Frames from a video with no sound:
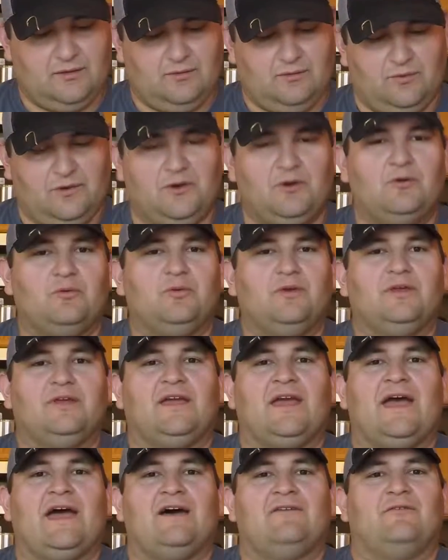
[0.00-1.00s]
we don't
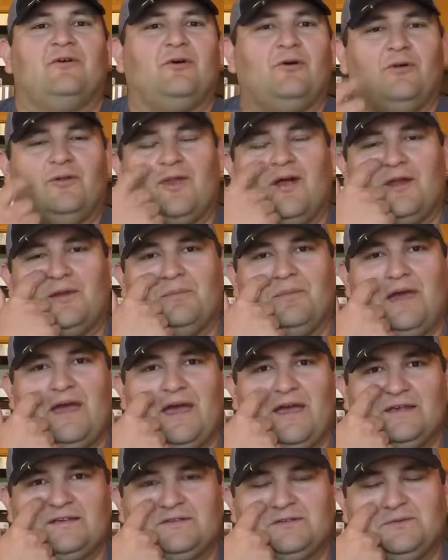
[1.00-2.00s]
really have a whole lot of
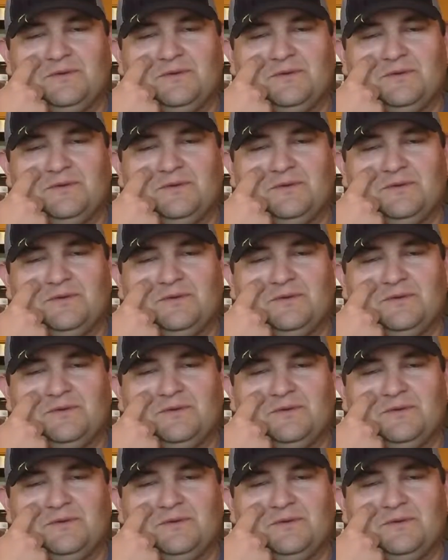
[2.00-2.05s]
bass,